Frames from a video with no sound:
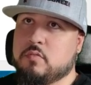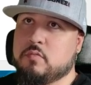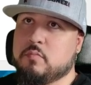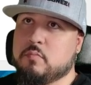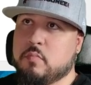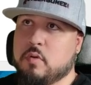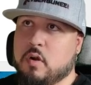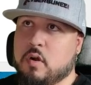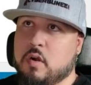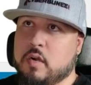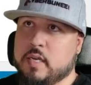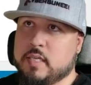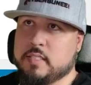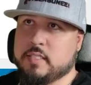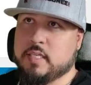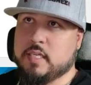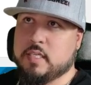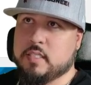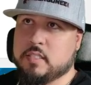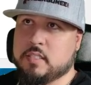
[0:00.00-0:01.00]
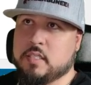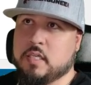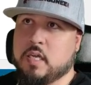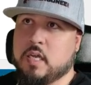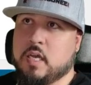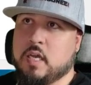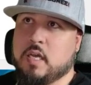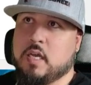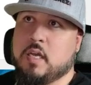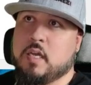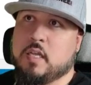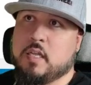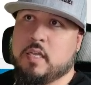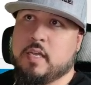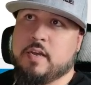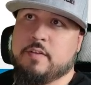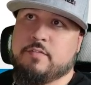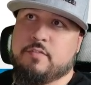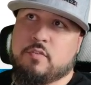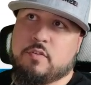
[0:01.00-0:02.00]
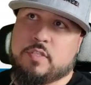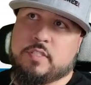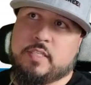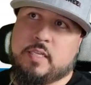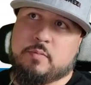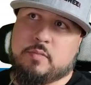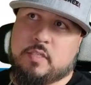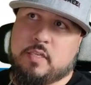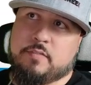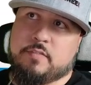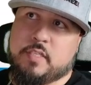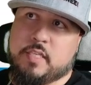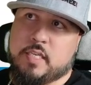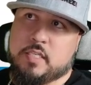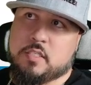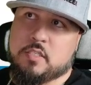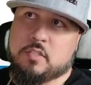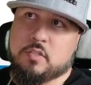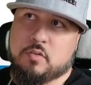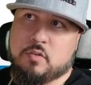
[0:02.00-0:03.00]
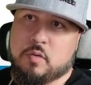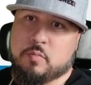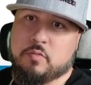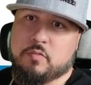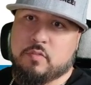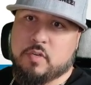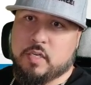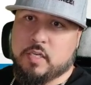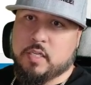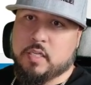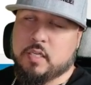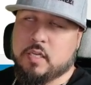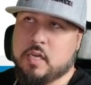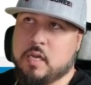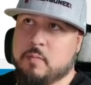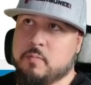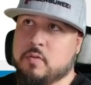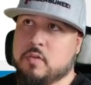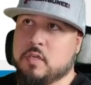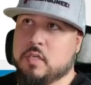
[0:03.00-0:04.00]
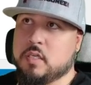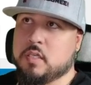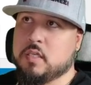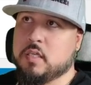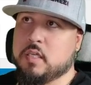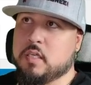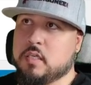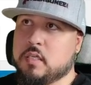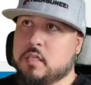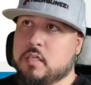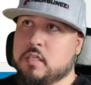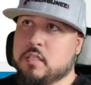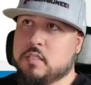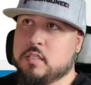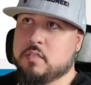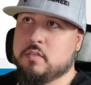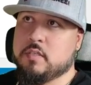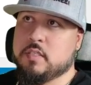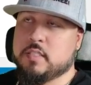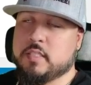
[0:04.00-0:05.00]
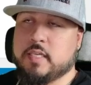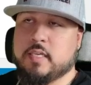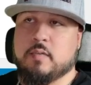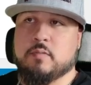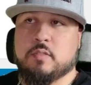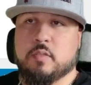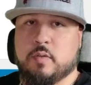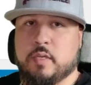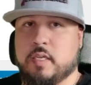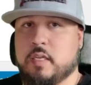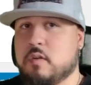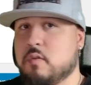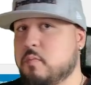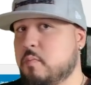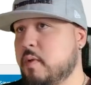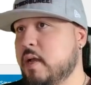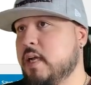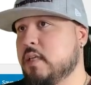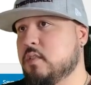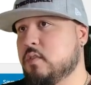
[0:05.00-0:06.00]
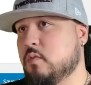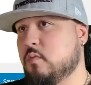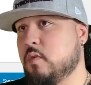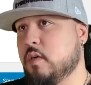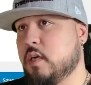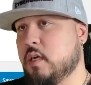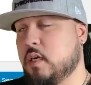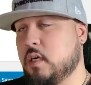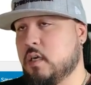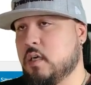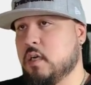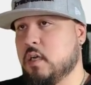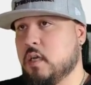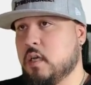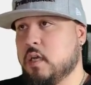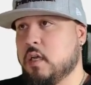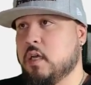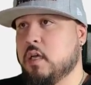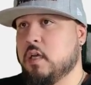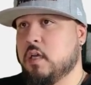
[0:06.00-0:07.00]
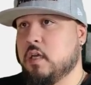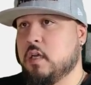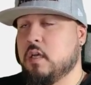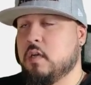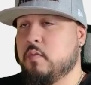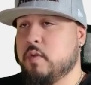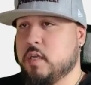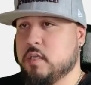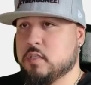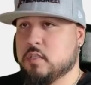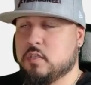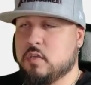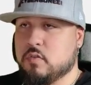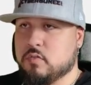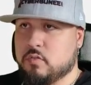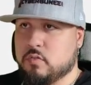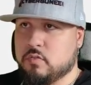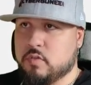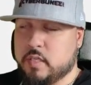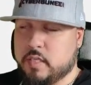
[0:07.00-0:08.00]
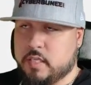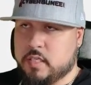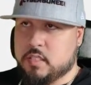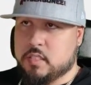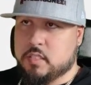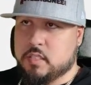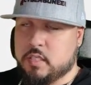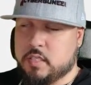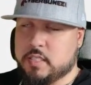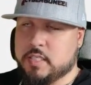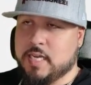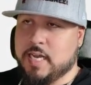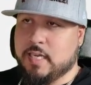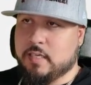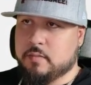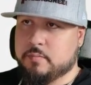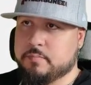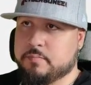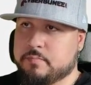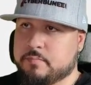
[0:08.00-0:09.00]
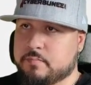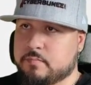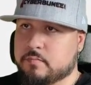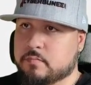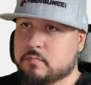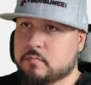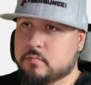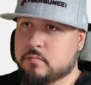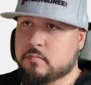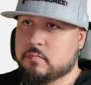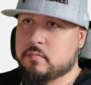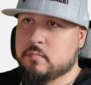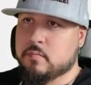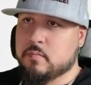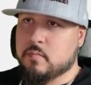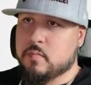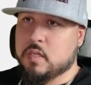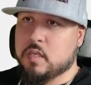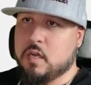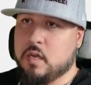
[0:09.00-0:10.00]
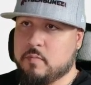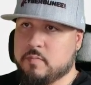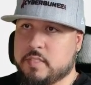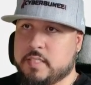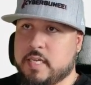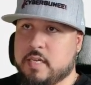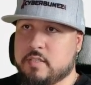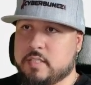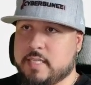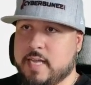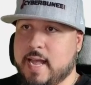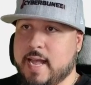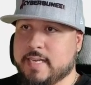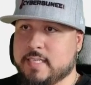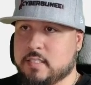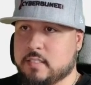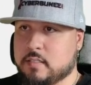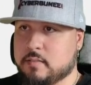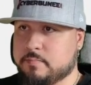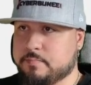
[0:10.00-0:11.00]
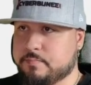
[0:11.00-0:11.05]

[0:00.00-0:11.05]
bar that says you got 4 steps left to get your store up and running. I'm going to click continue to setup so we can go back to where we can just go through to each item. Sales tax.